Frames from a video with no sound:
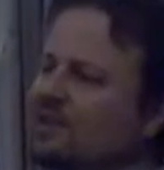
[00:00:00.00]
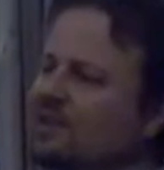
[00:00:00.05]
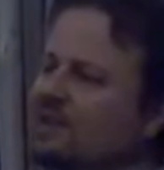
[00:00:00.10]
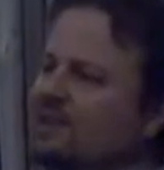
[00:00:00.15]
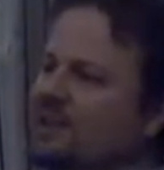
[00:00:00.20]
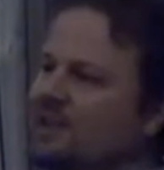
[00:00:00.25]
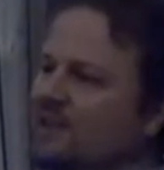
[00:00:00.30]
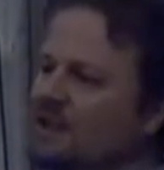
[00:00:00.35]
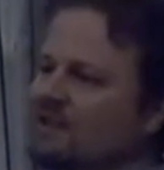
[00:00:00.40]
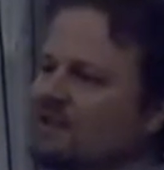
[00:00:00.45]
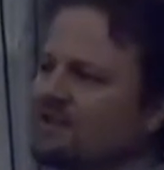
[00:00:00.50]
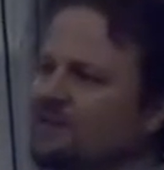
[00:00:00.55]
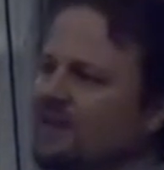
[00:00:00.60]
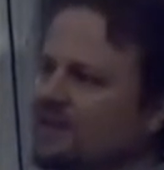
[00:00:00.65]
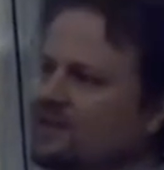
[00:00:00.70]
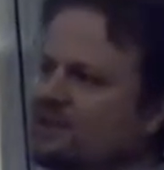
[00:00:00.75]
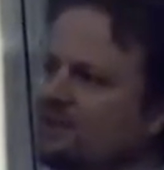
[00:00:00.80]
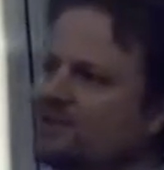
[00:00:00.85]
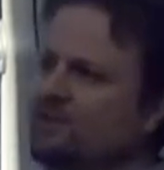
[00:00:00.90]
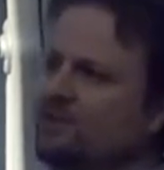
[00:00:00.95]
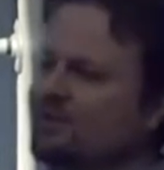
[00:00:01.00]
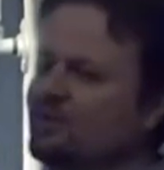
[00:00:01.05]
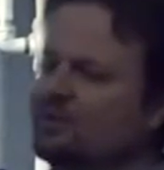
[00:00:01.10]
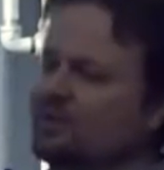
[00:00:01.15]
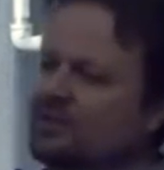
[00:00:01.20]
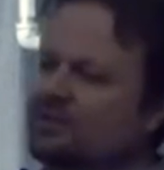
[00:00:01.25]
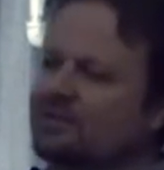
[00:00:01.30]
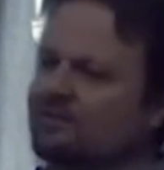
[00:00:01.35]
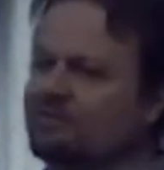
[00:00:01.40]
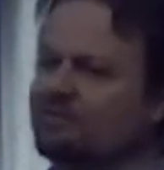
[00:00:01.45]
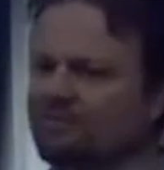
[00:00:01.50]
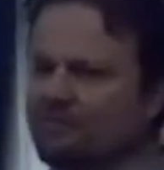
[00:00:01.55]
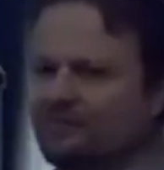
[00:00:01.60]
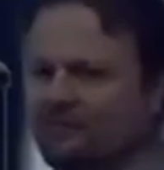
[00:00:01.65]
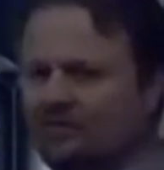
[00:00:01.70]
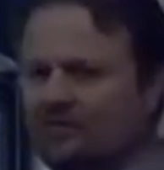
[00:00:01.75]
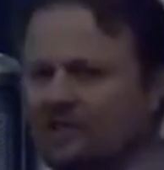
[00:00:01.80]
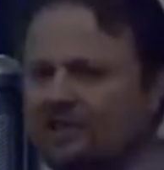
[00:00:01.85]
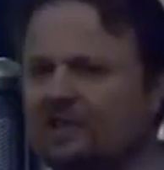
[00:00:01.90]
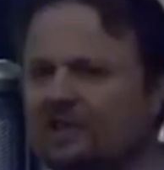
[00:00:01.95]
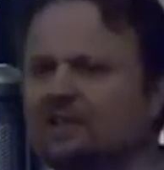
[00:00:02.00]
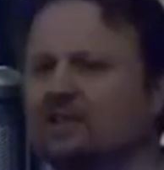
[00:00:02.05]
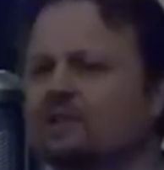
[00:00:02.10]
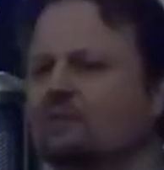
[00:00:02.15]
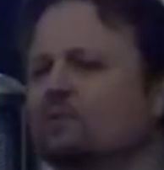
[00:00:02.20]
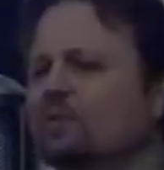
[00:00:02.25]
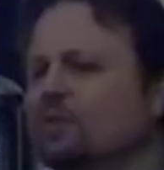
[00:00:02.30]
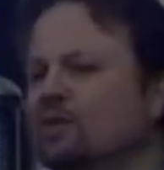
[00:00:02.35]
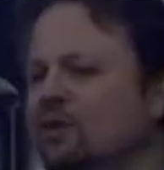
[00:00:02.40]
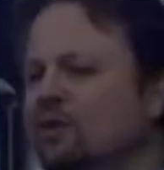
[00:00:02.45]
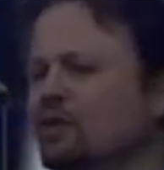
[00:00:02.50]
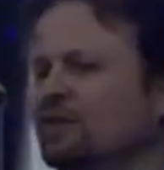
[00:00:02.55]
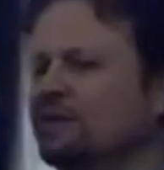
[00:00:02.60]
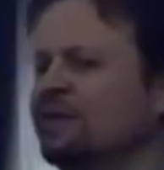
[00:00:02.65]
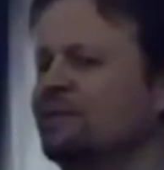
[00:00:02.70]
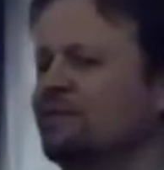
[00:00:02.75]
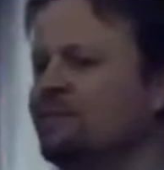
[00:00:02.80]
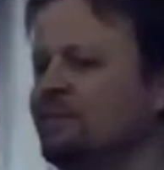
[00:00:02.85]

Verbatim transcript: and the kind of feathers you would see in a bird.